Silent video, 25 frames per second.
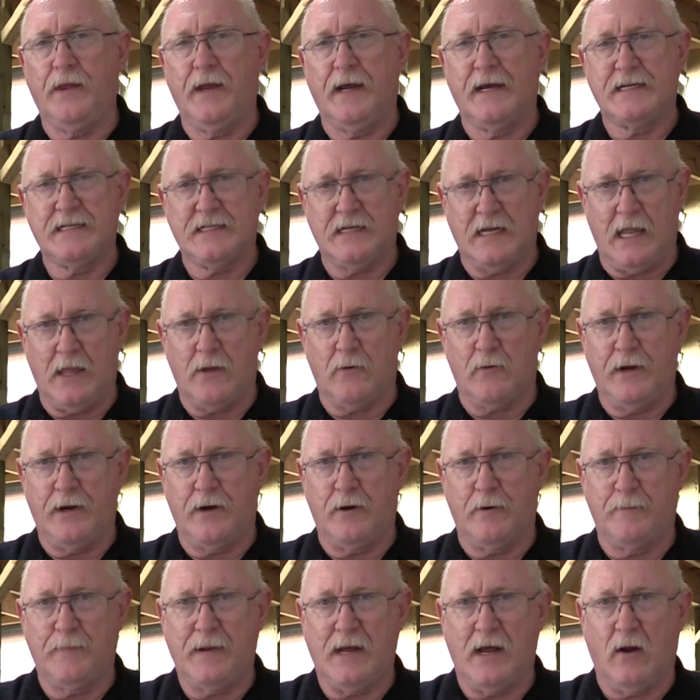the
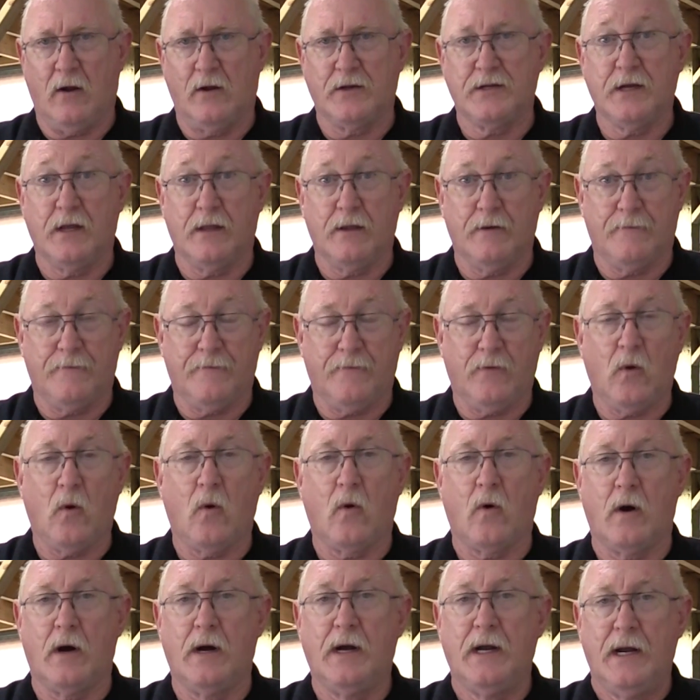accelerator pedal to the
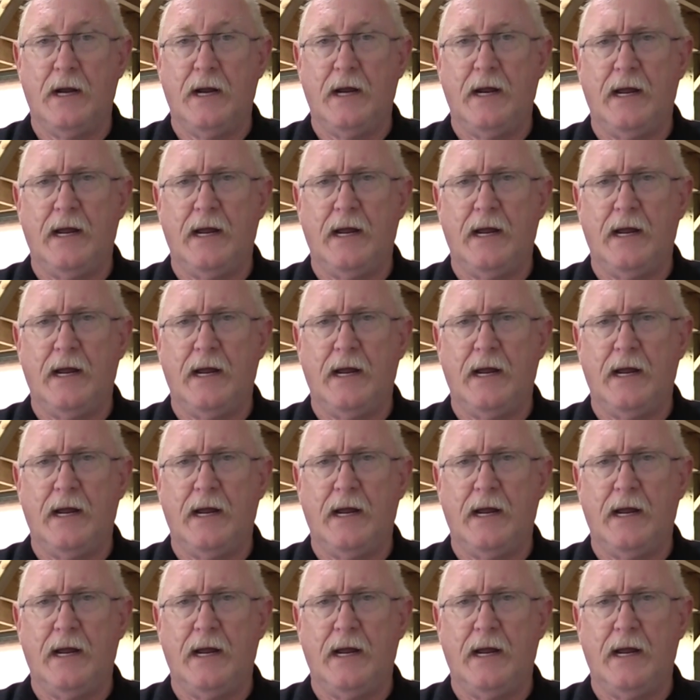floor,